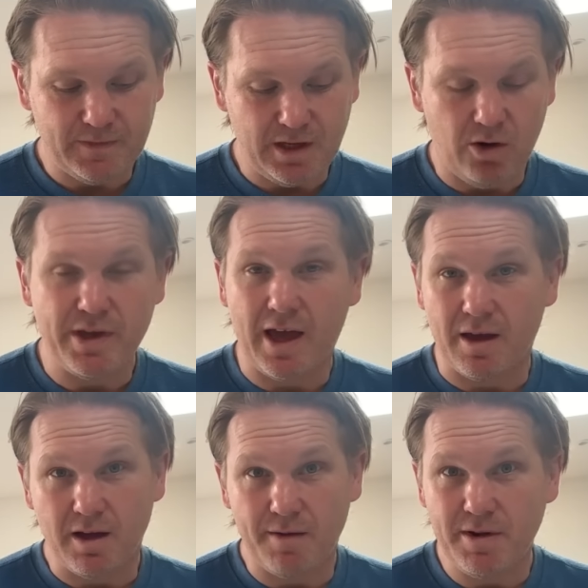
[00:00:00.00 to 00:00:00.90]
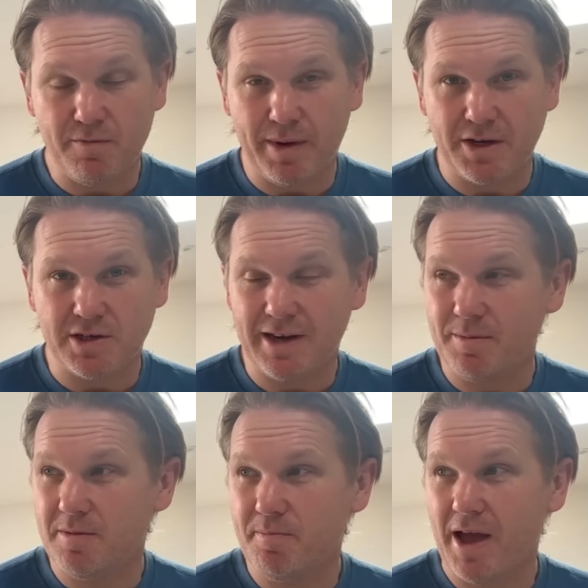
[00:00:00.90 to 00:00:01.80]
Oh yeah, I haven't even mentioned
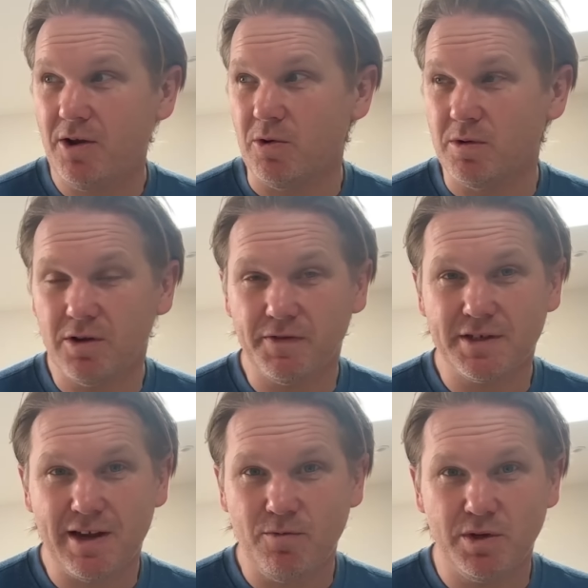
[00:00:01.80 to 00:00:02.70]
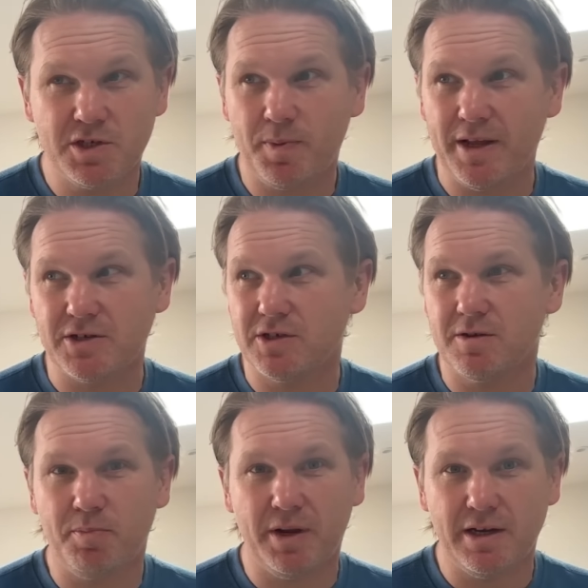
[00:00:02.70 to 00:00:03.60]
Damien Penaud. God, the 7-1 split is just
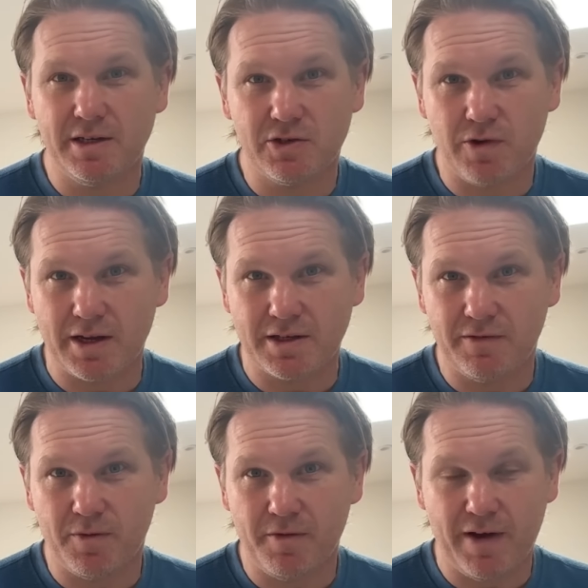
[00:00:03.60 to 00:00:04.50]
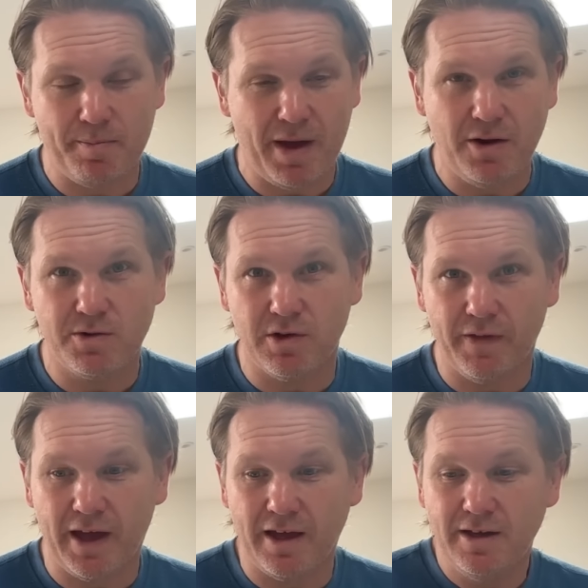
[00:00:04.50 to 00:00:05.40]
completely detracted from the fact Penaud's not
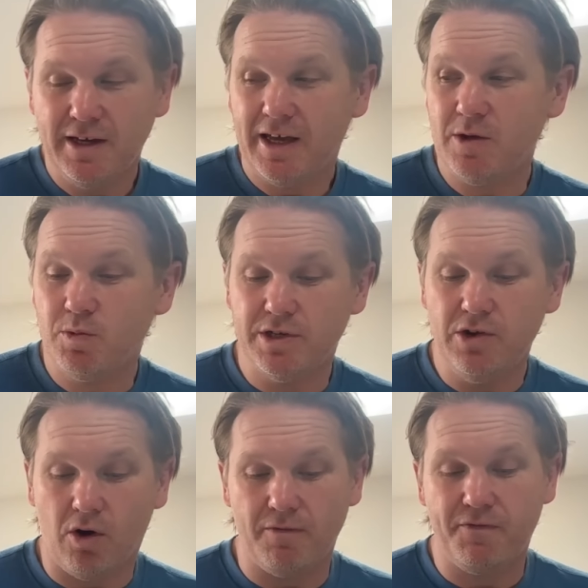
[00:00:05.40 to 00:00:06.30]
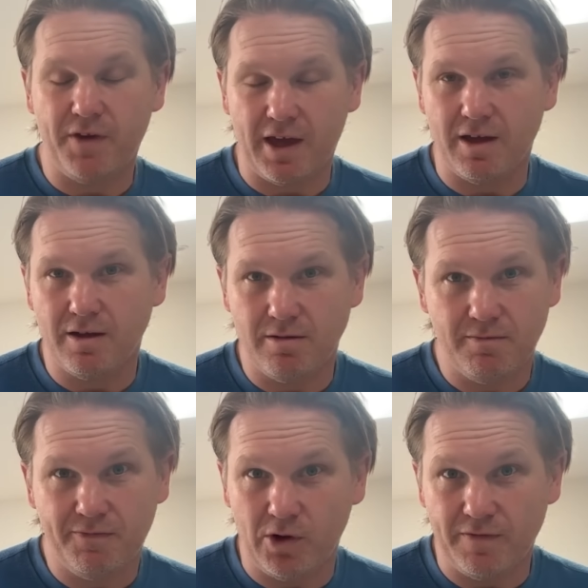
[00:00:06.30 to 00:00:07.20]
there. He was not
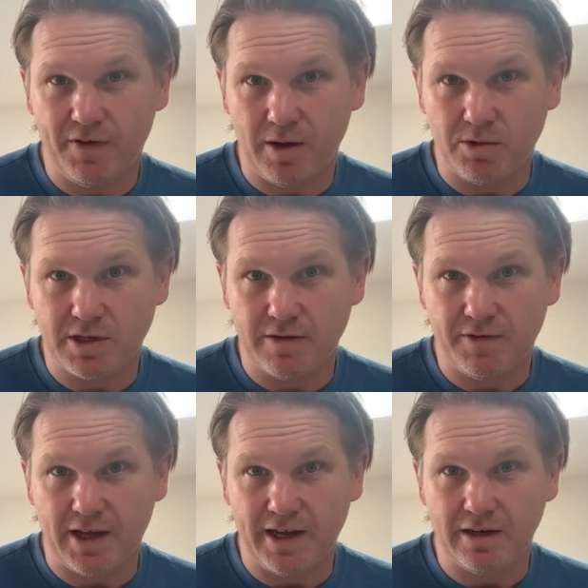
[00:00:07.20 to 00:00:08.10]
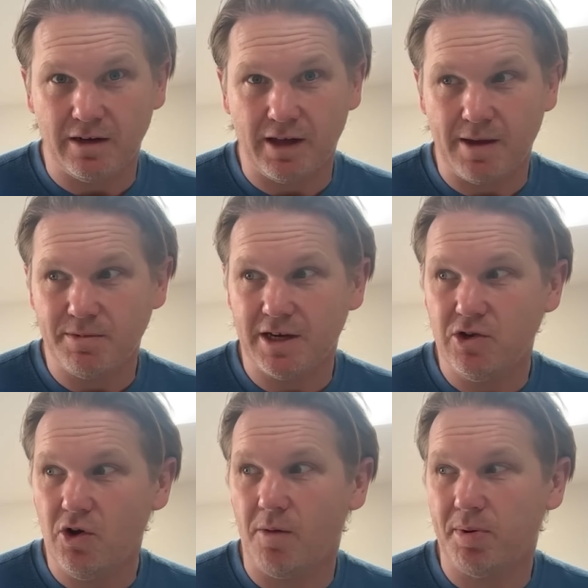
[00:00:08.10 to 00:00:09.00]
fully fit, was he, for that England game? Did
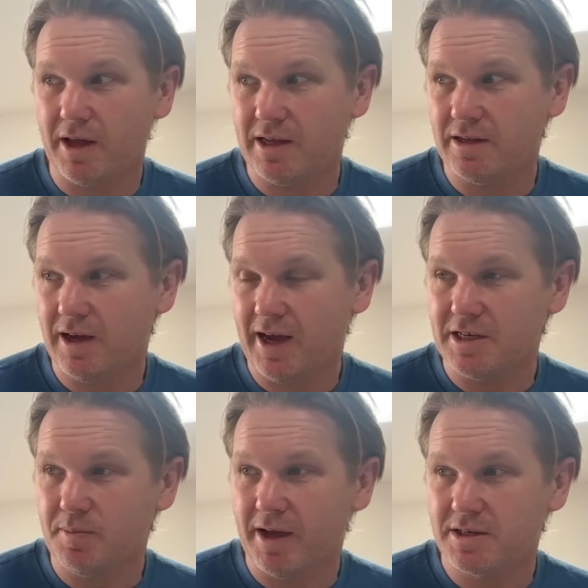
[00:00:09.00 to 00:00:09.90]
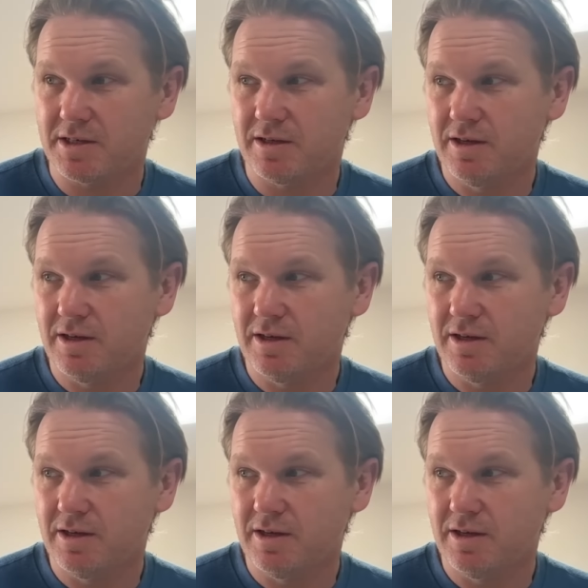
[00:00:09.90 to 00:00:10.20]
not play at his best.